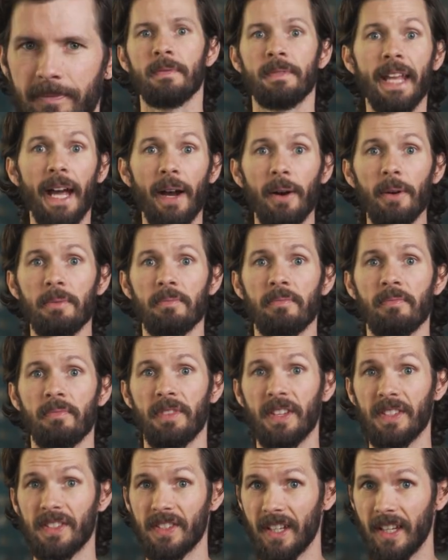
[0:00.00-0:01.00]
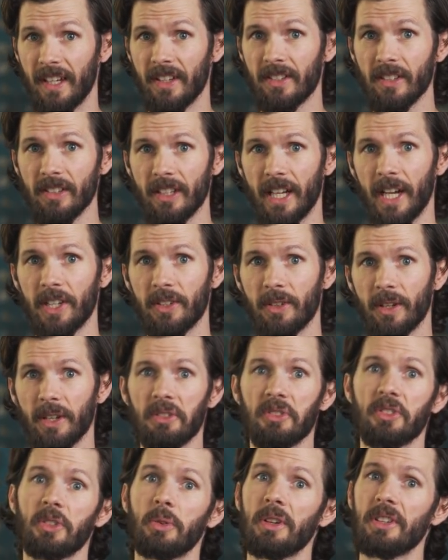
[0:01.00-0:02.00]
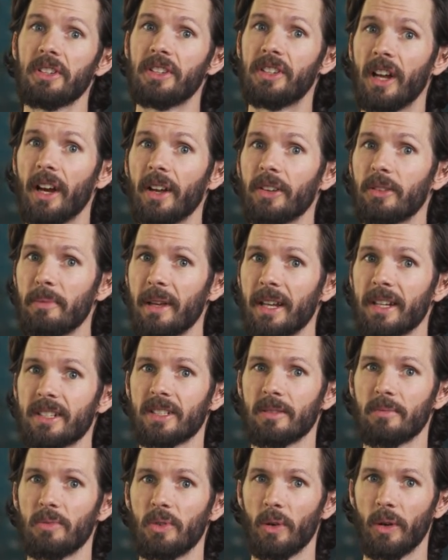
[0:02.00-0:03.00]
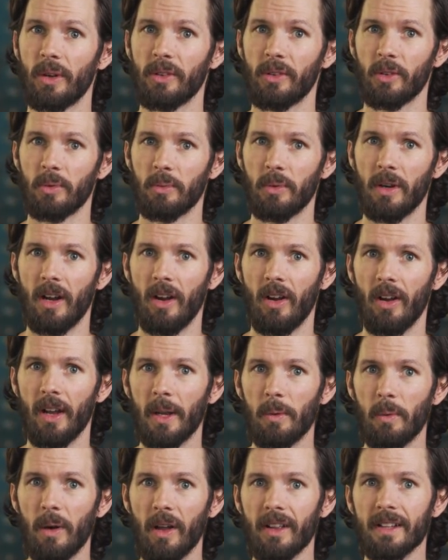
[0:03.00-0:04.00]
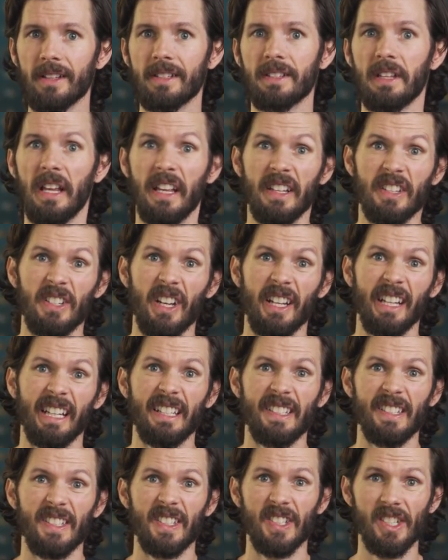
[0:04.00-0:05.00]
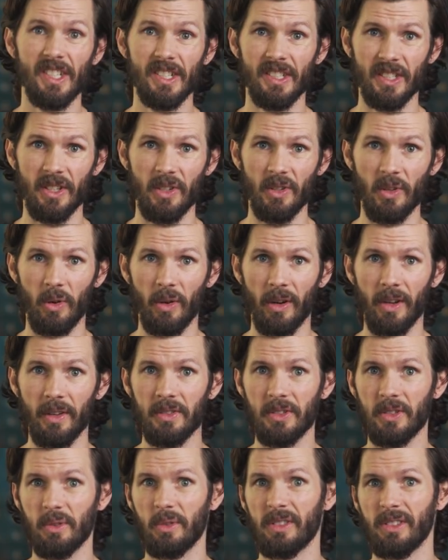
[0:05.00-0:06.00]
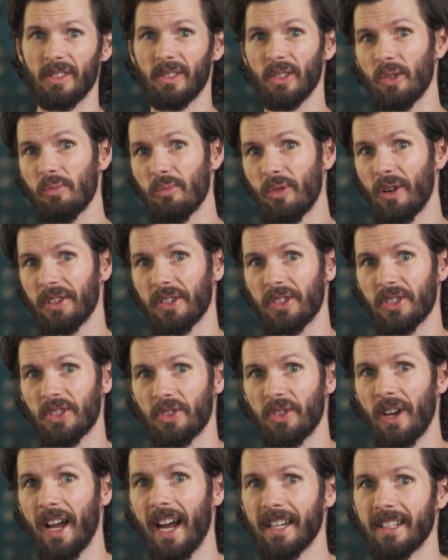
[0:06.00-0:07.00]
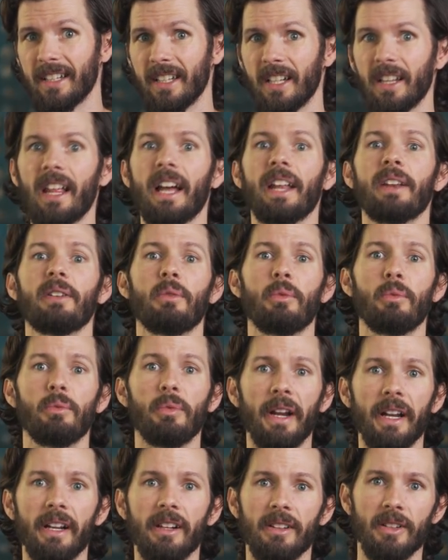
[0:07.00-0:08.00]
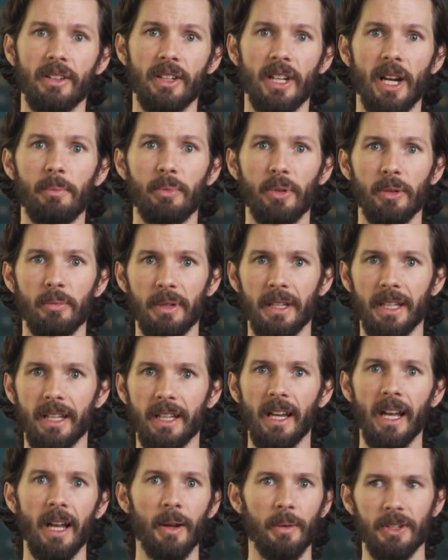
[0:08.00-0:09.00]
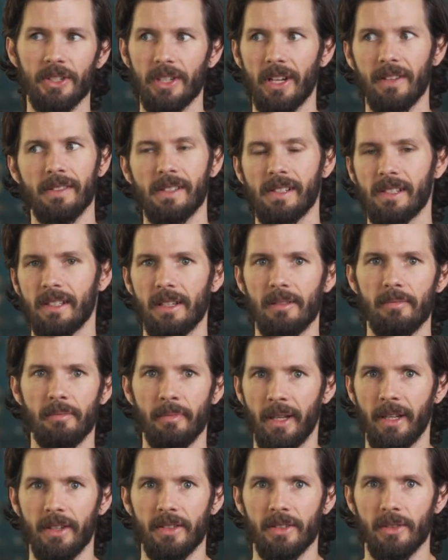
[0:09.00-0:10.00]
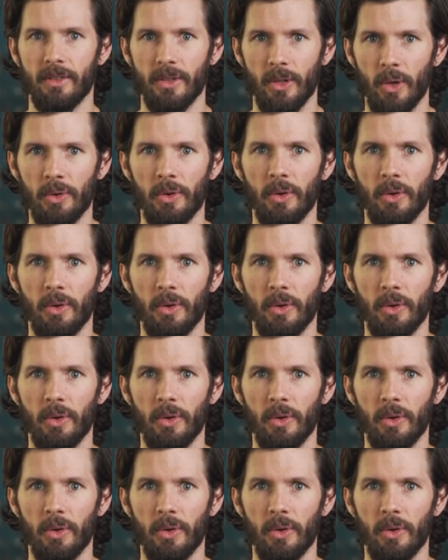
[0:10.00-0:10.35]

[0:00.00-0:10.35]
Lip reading: Now, this is electric, so it does make some noise as well. And while it's not a consistent noise, so it's a little more distracting than a regular cup would be, which obviously makes no